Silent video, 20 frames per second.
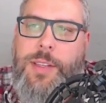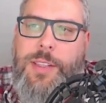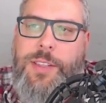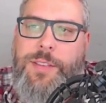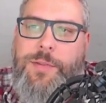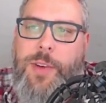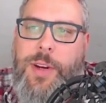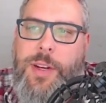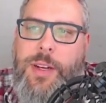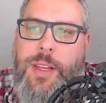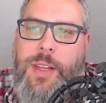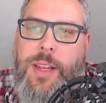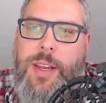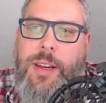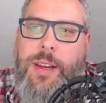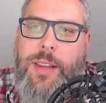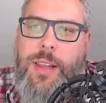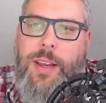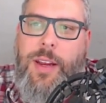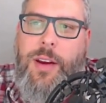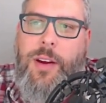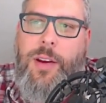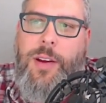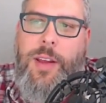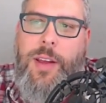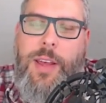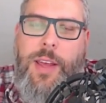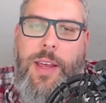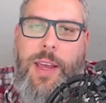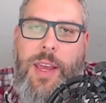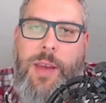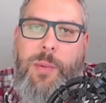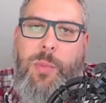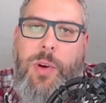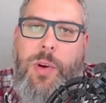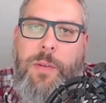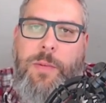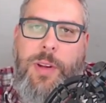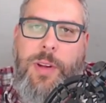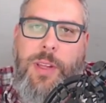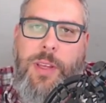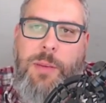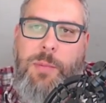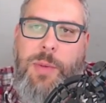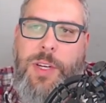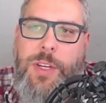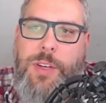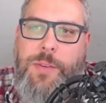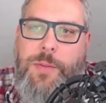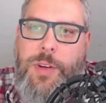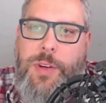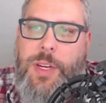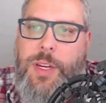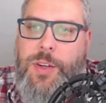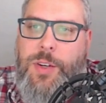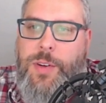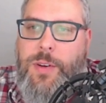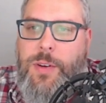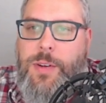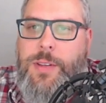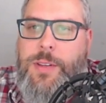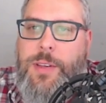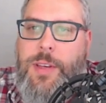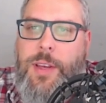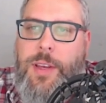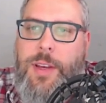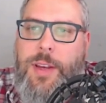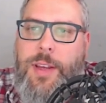It's friendly, clear, and perfectly pitched for teachers.